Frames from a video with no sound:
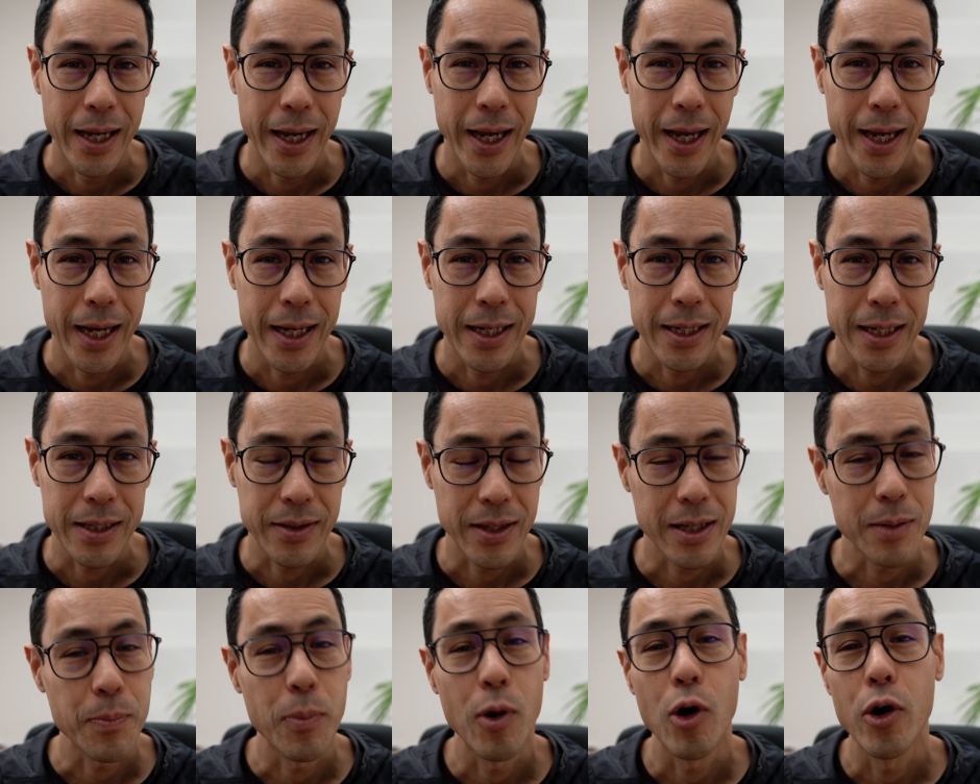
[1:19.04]
And at
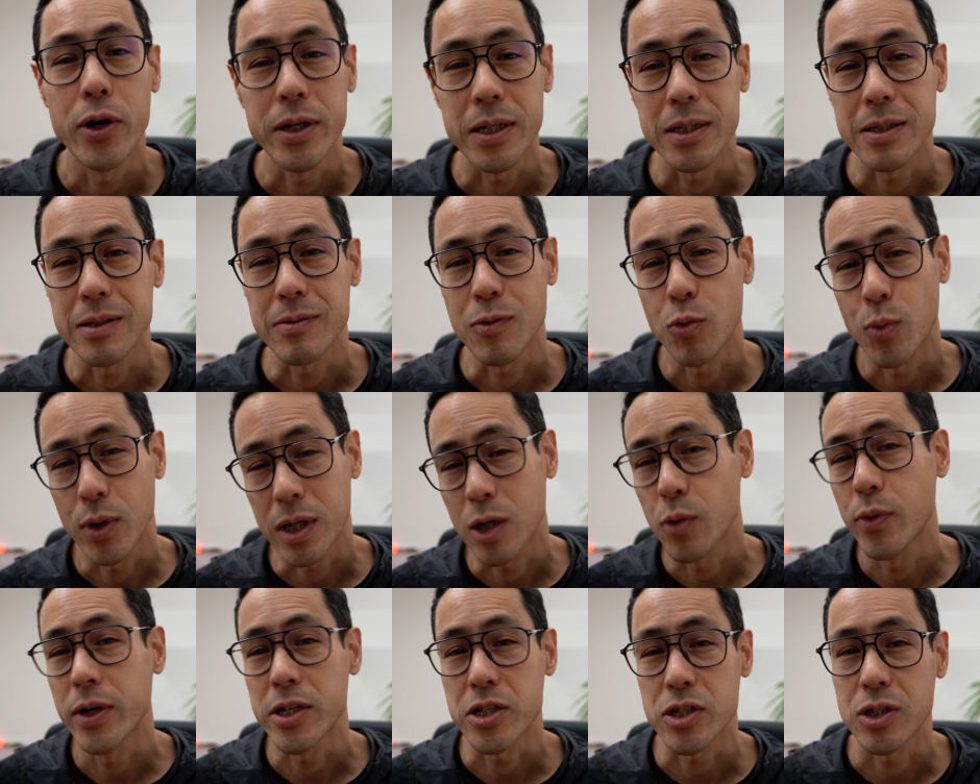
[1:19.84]
that point, one
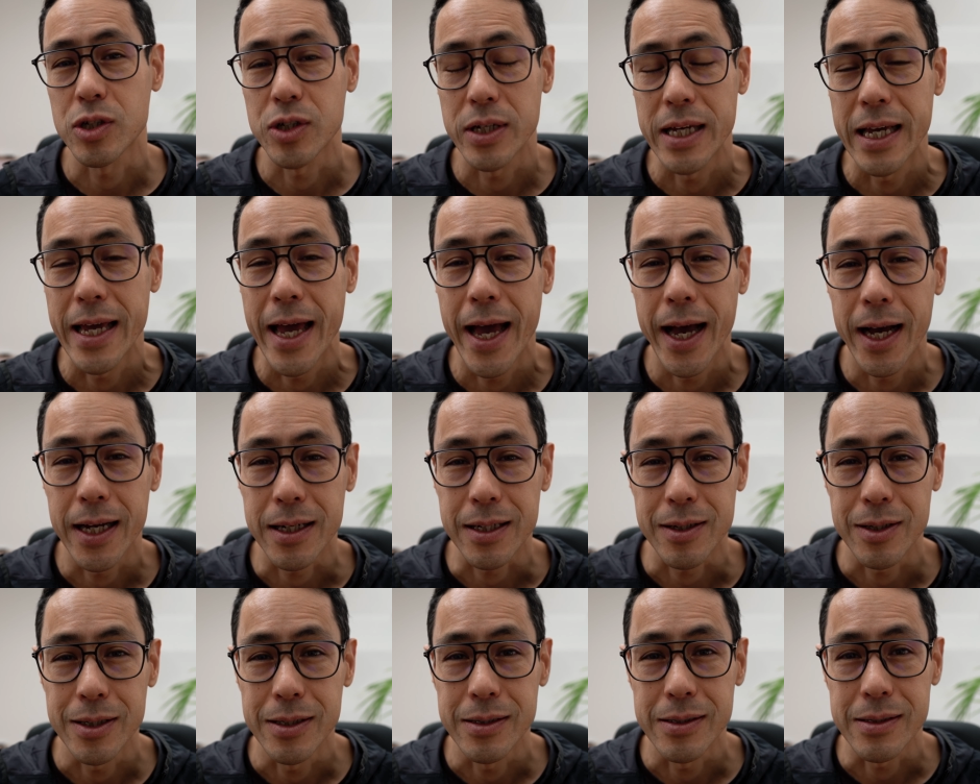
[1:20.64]
question he
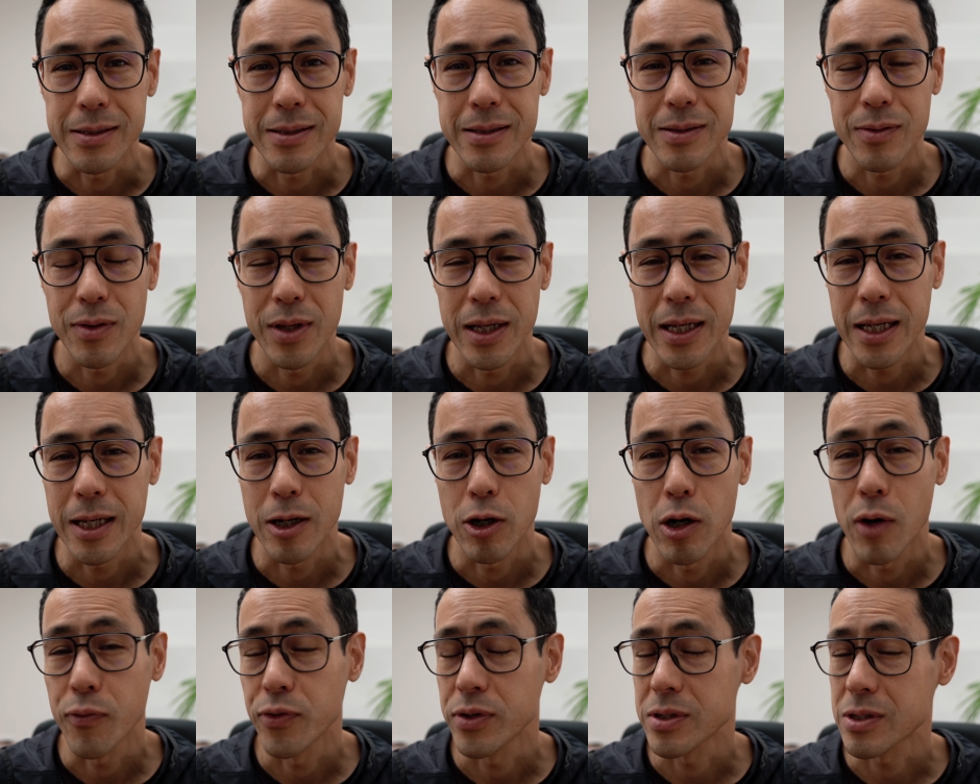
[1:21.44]
had is thinking
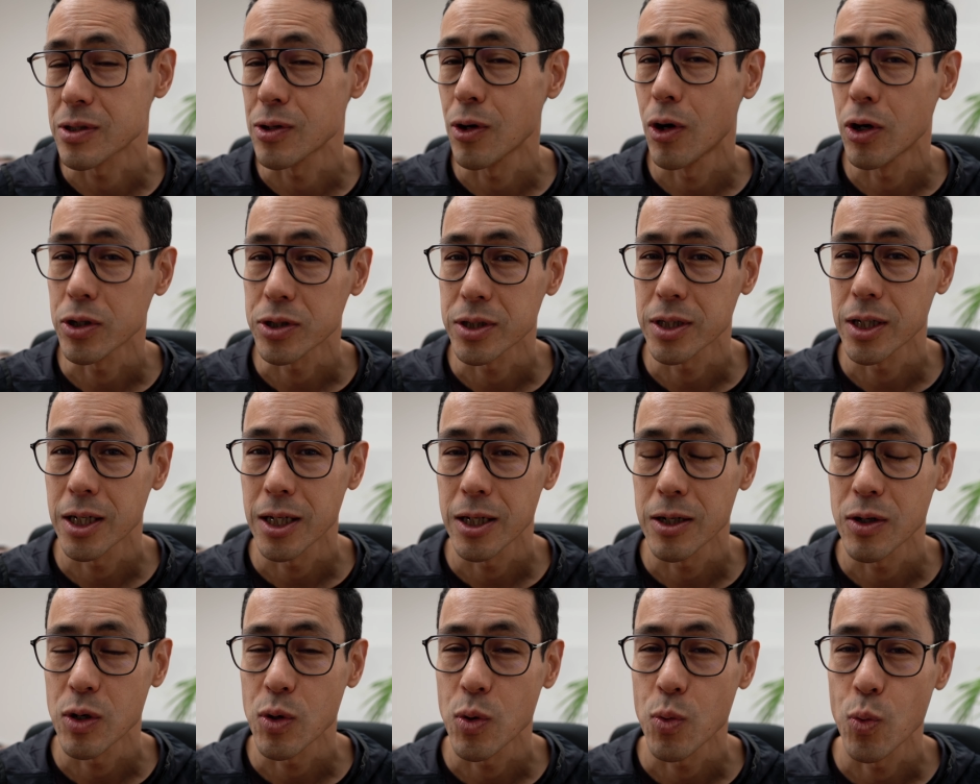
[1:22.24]
of his daughter.
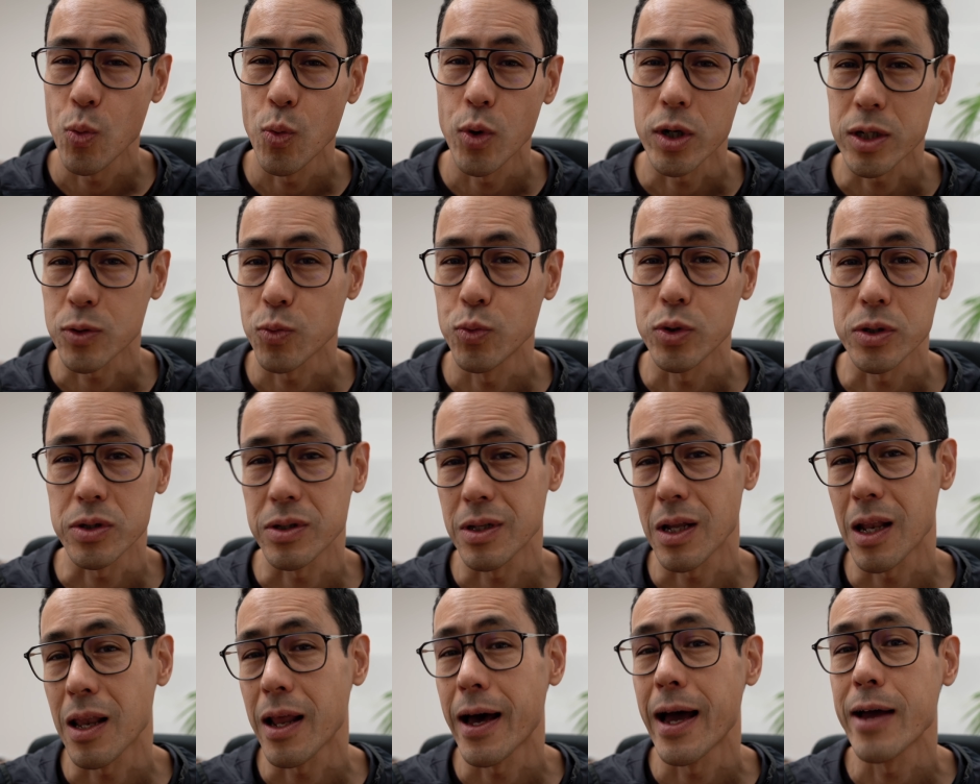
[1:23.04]
What would
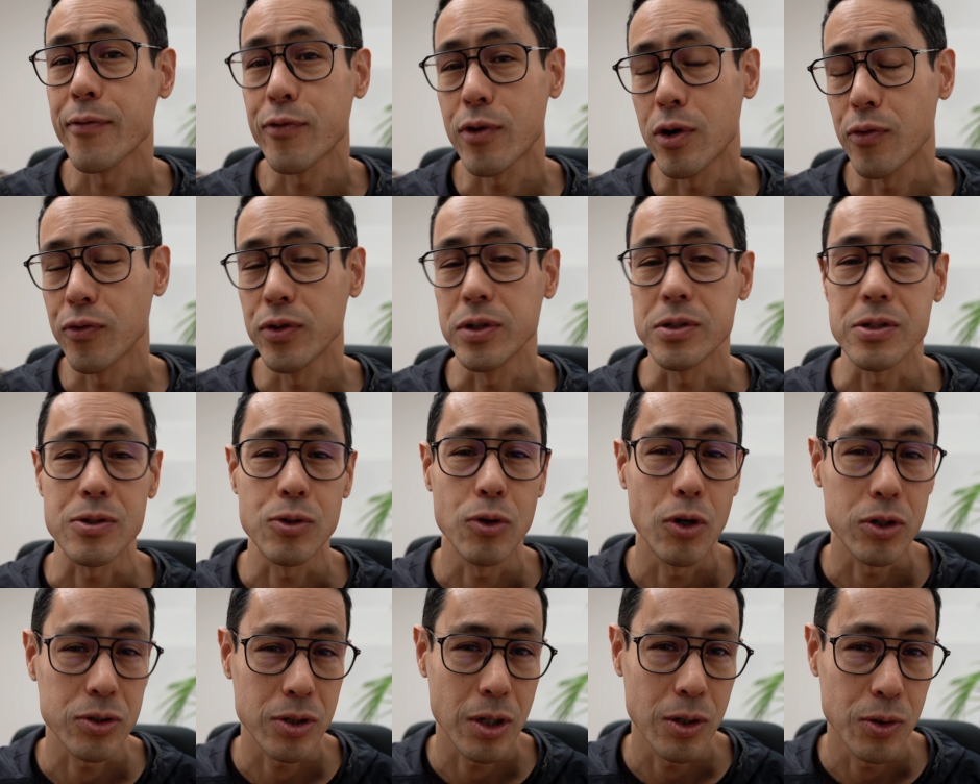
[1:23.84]
the life of his
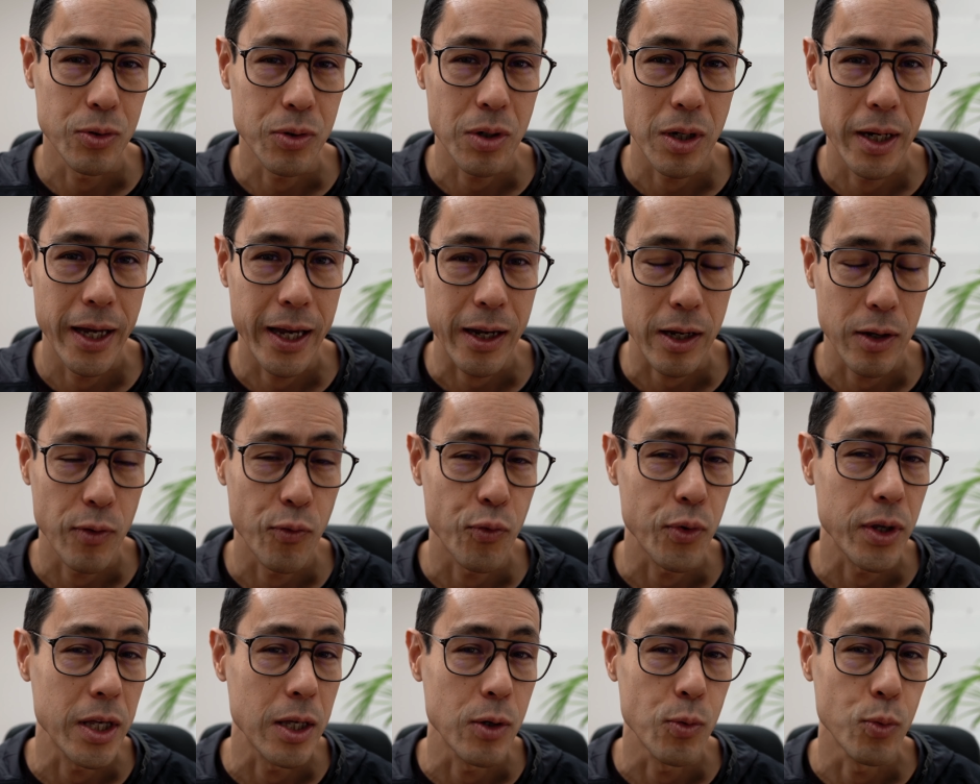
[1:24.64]
daughter look like
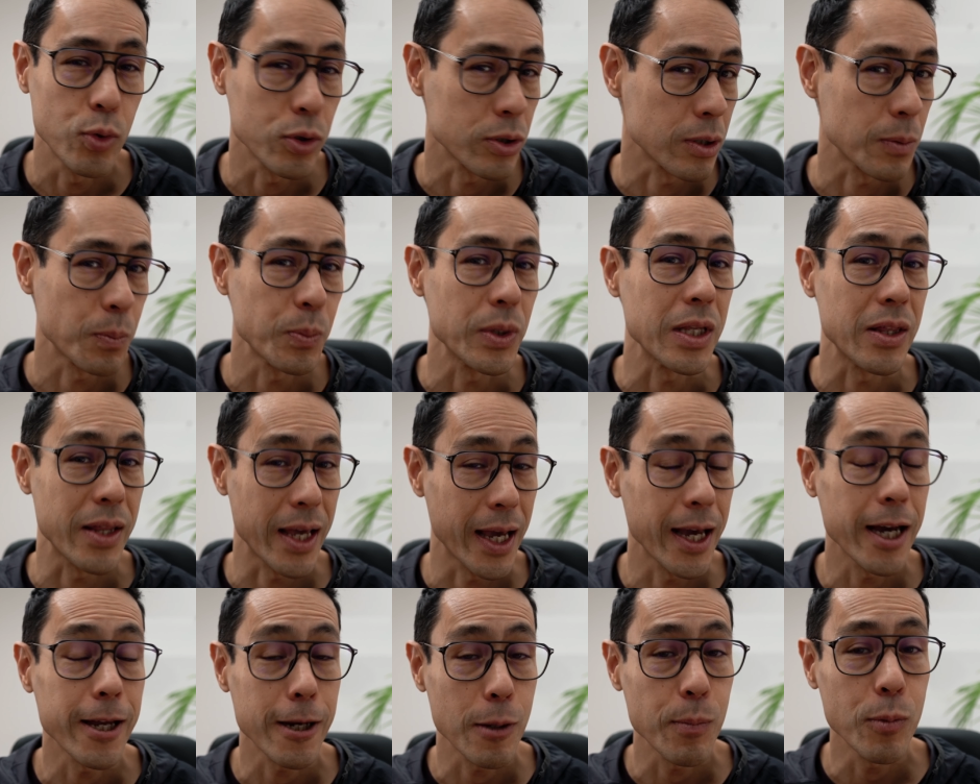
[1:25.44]
if he wouldn't be
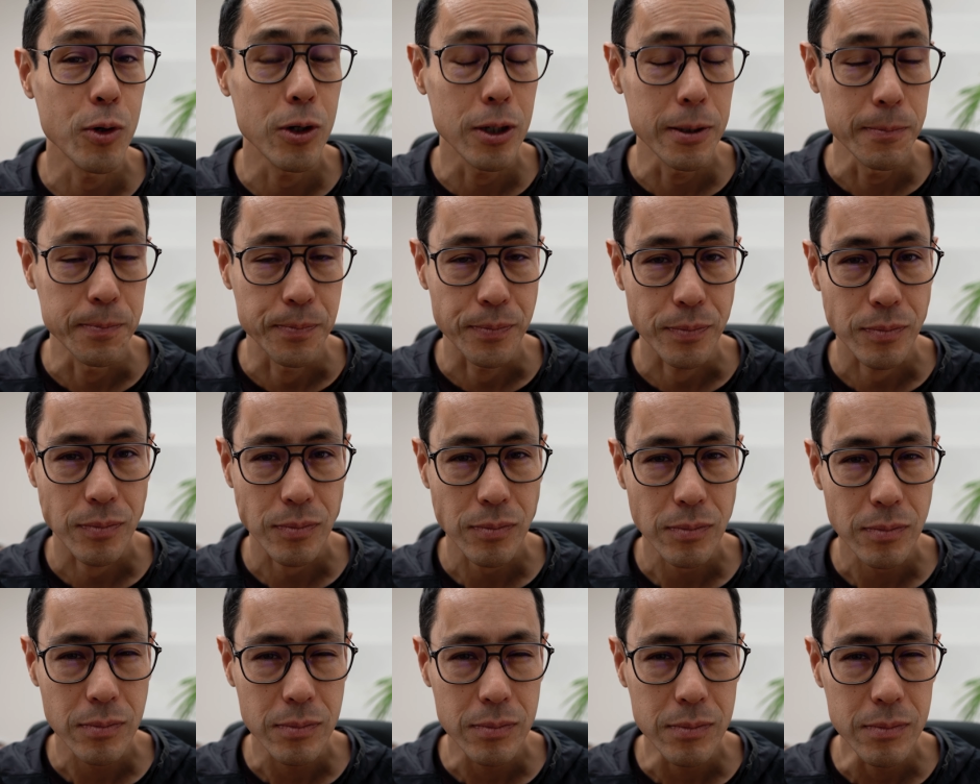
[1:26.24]
there anymore?
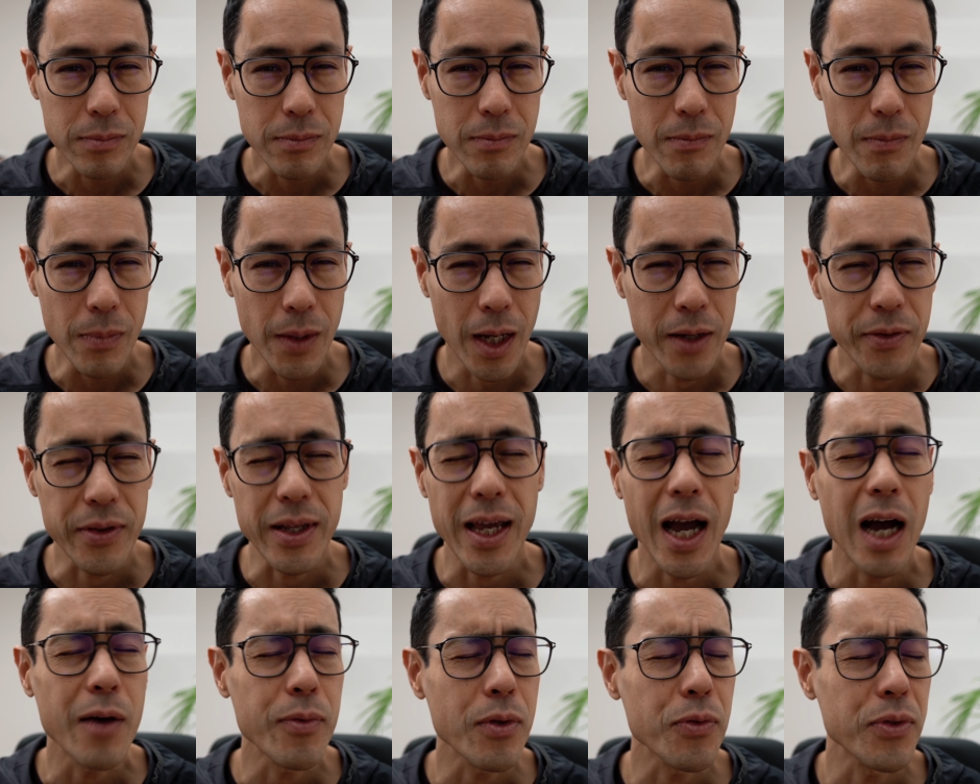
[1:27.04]
And
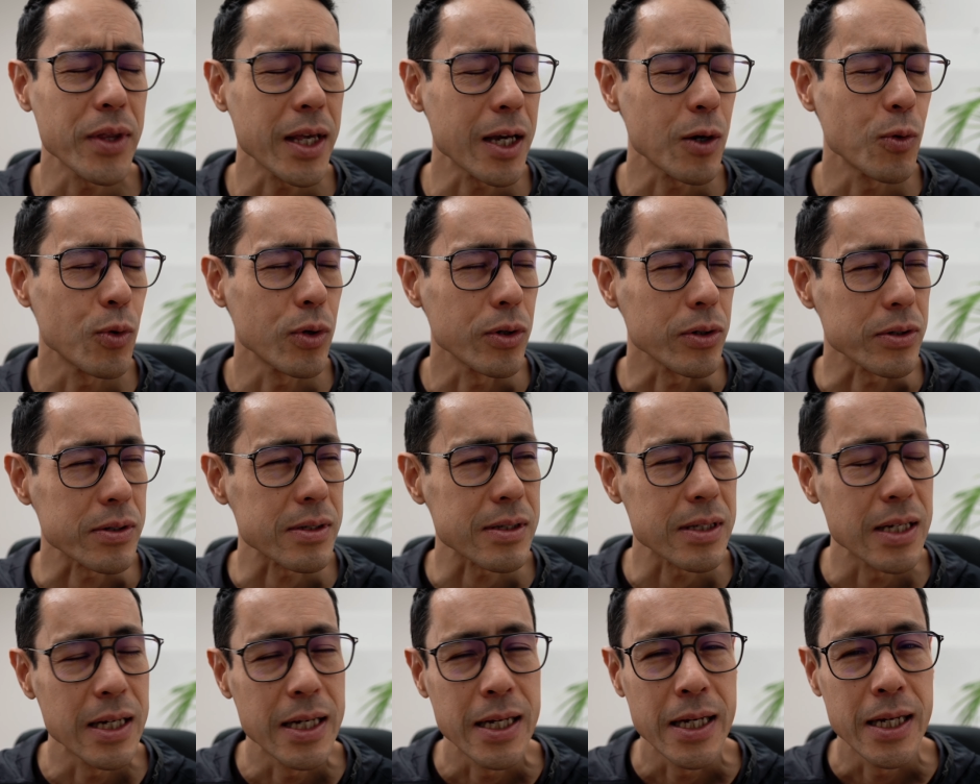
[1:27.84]
the other thing
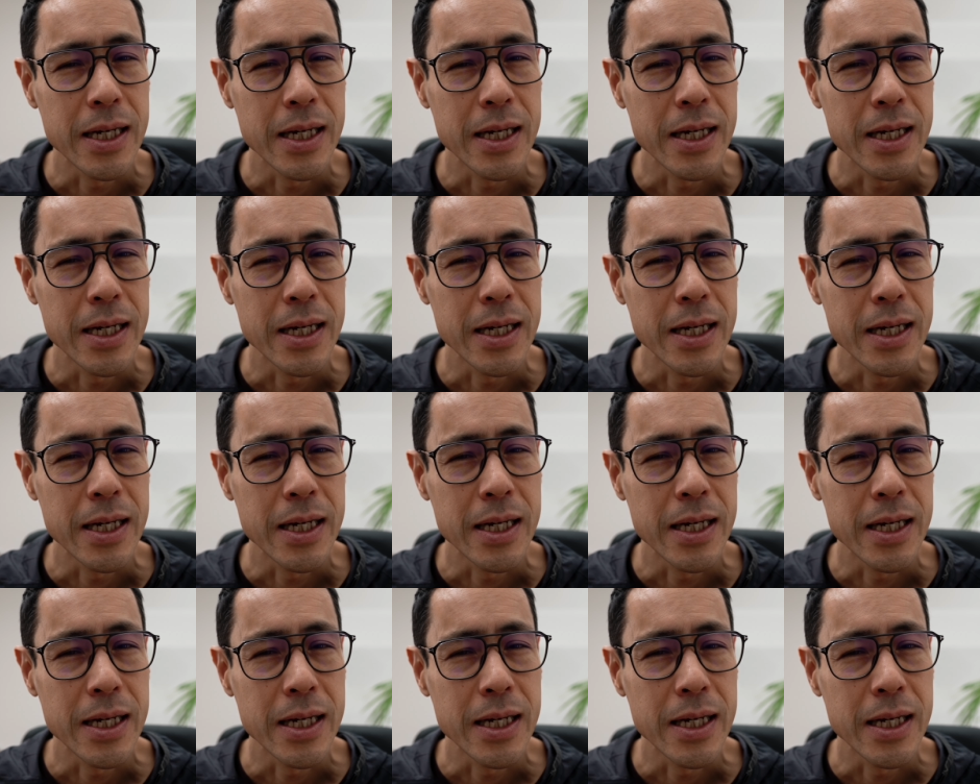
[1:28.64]
was,